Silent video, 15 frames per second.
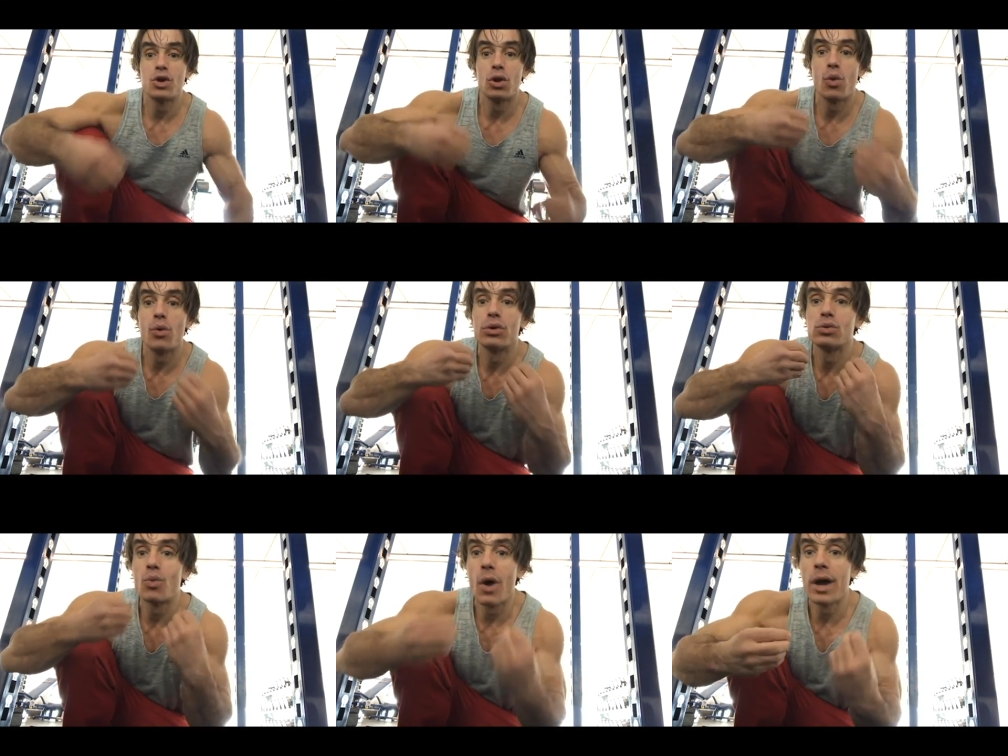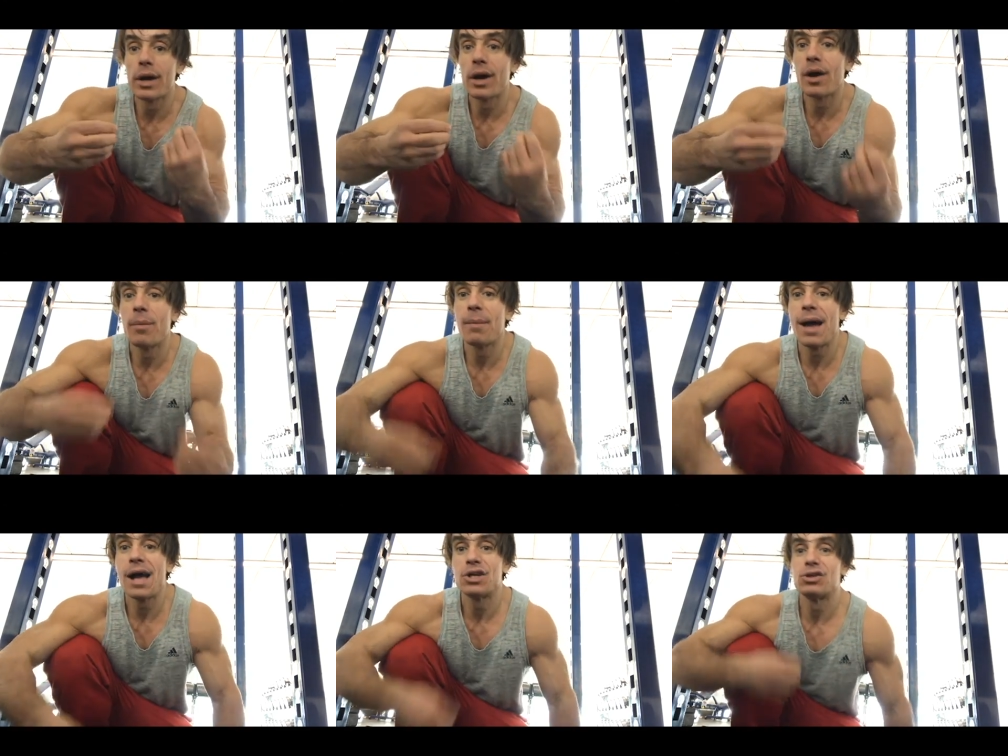You'll always want to
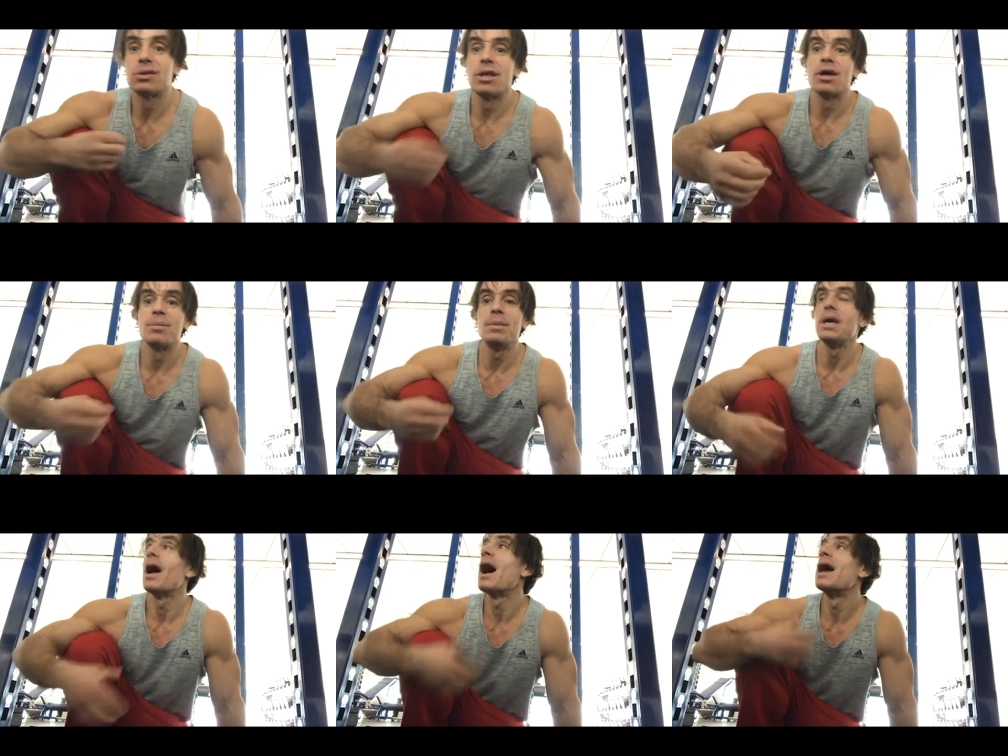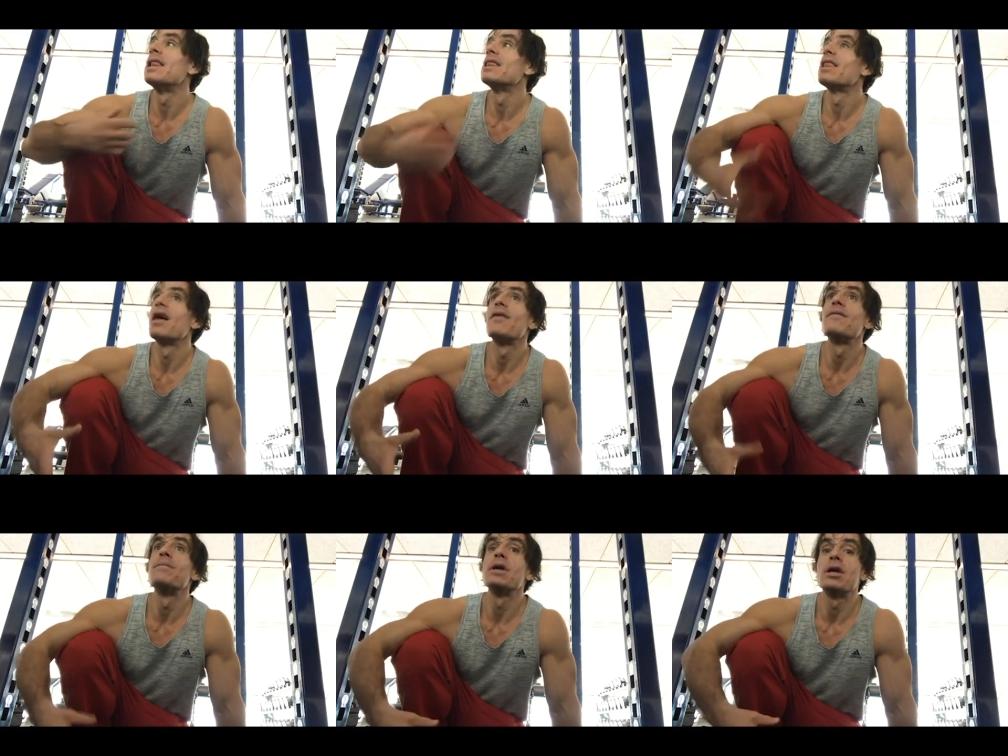come back. Just like me, I
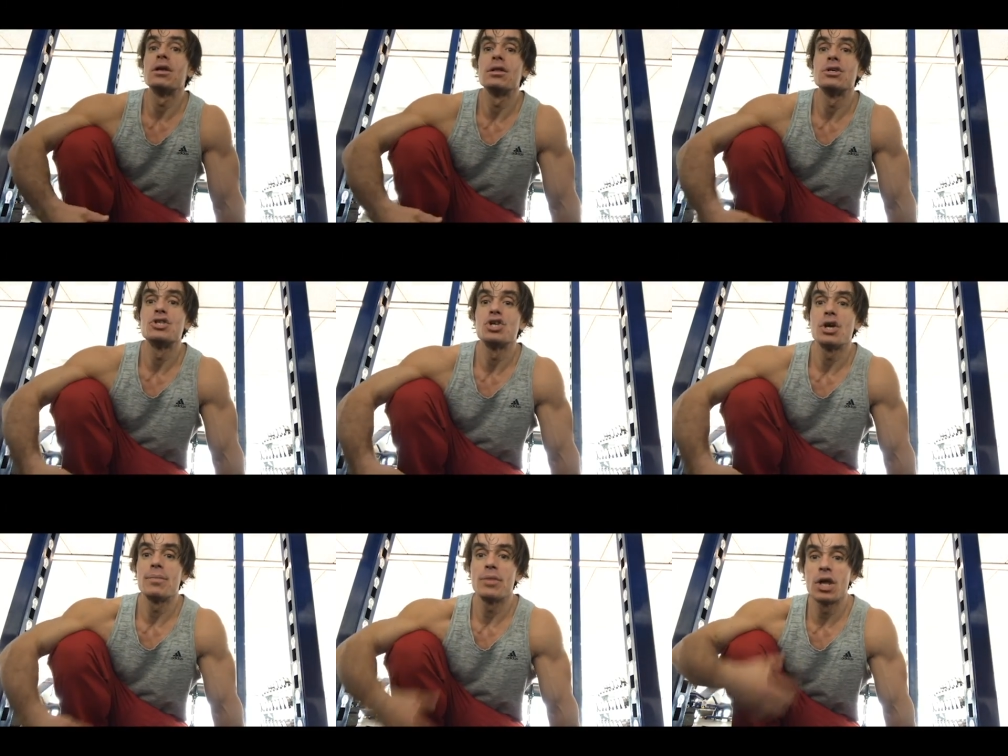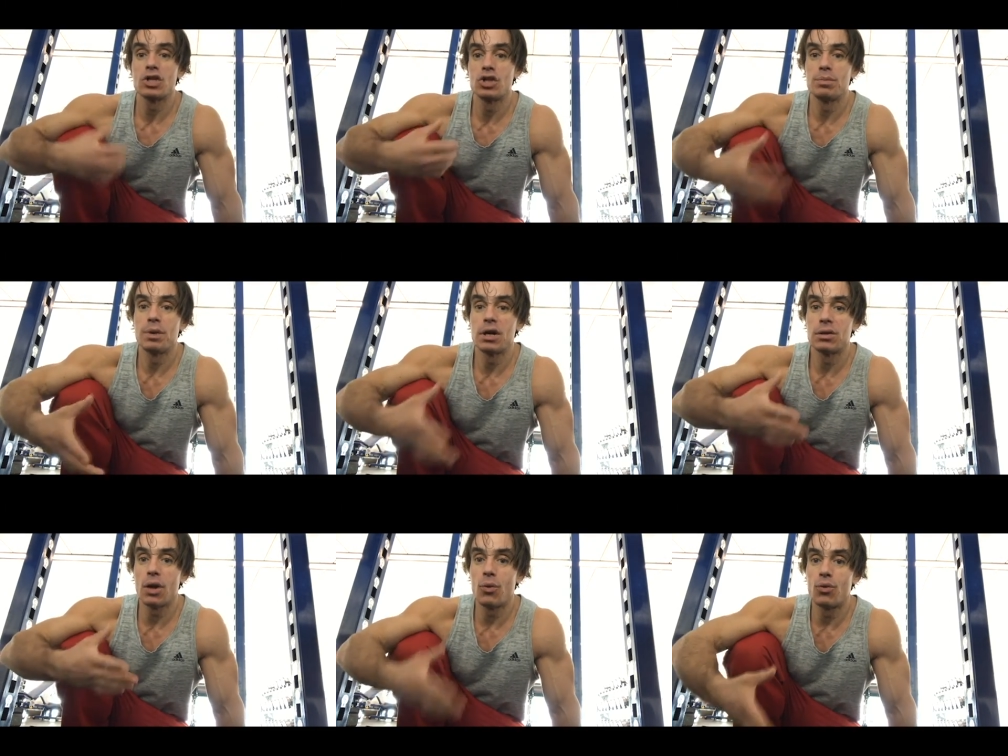love being in the gym, not just
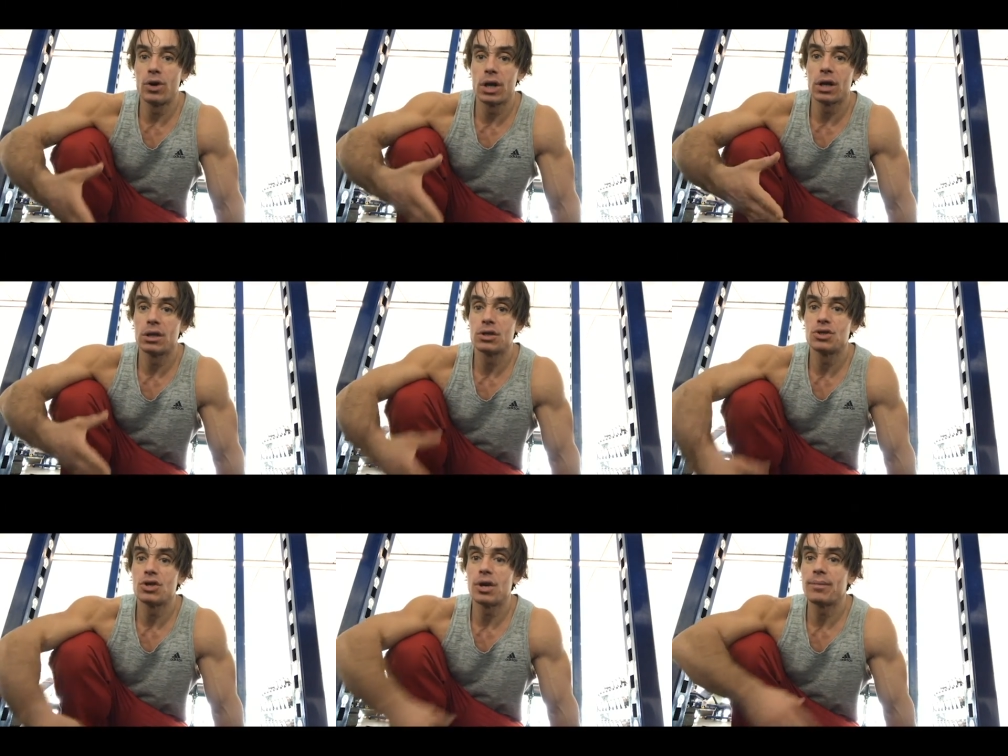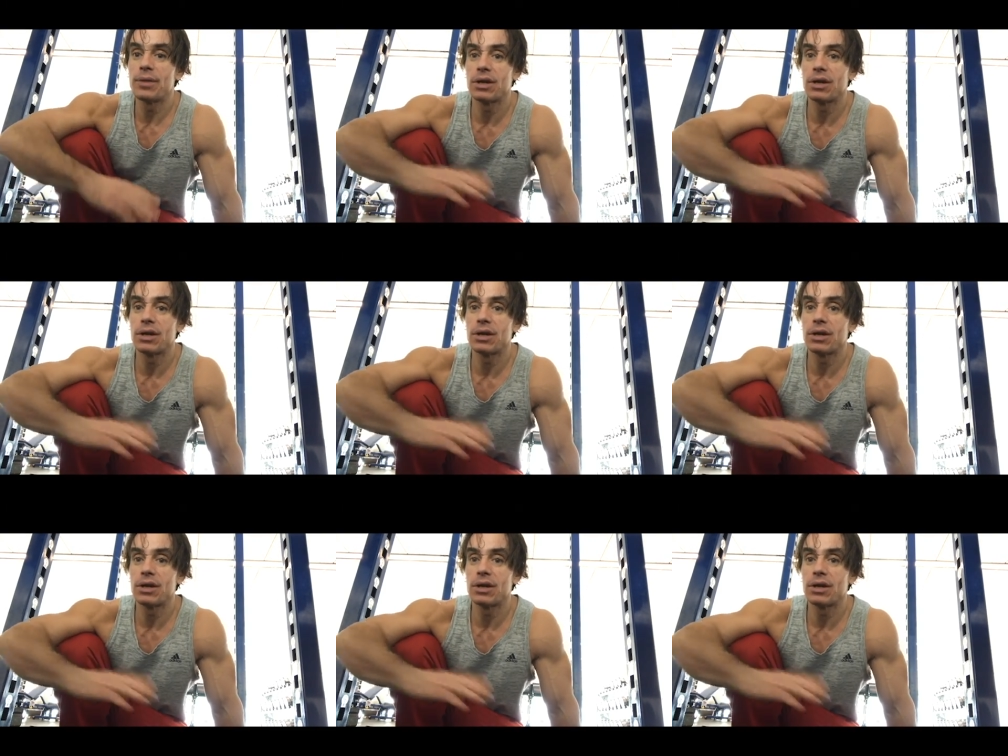because I work in the gym.